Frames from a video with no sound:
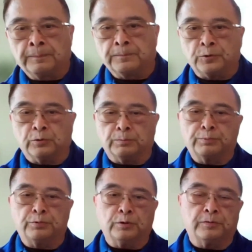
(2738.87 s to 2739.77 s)
to
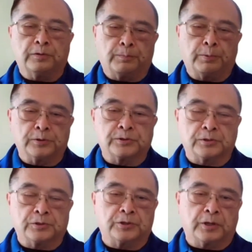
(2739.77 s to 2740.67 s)
improve a
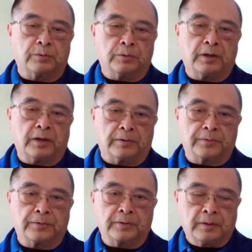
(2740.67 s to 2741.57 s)
person's general
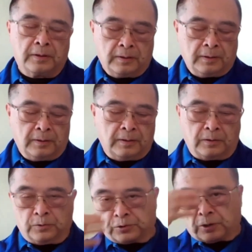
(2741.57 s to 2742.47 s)
health.
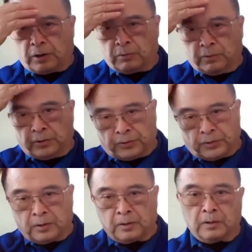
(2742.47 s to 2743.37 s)
You start with
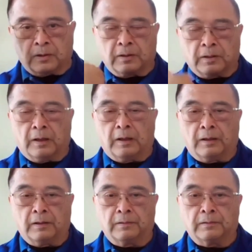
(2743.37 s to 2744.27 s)

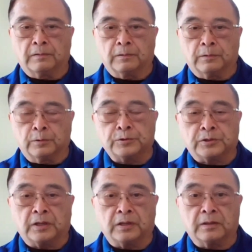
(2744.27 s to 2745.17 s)
uh,
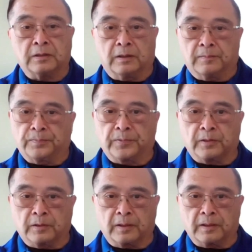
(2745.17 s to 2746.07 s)
loosening
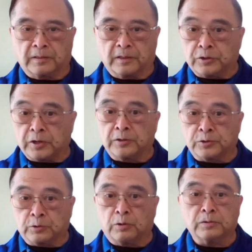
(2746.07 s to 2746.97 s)
the Chansi
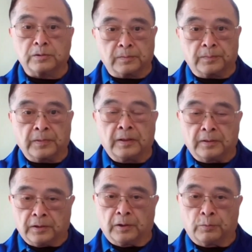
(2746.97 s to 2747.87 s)
Gong,
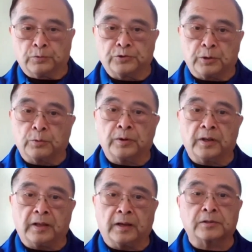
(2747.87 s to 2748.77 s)
the silk
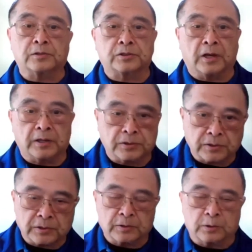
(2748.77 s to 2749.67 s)
reeling
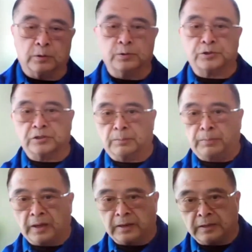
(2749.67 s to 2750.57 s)
exercises to loosen the
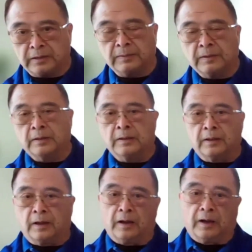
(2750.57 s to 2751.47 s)
body,
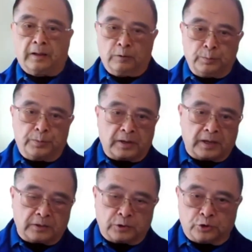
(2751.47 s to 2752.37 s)
uh,
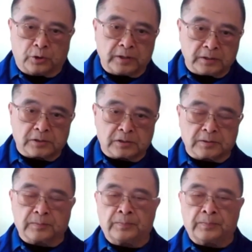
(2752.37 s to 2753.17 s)
lubricate the joints.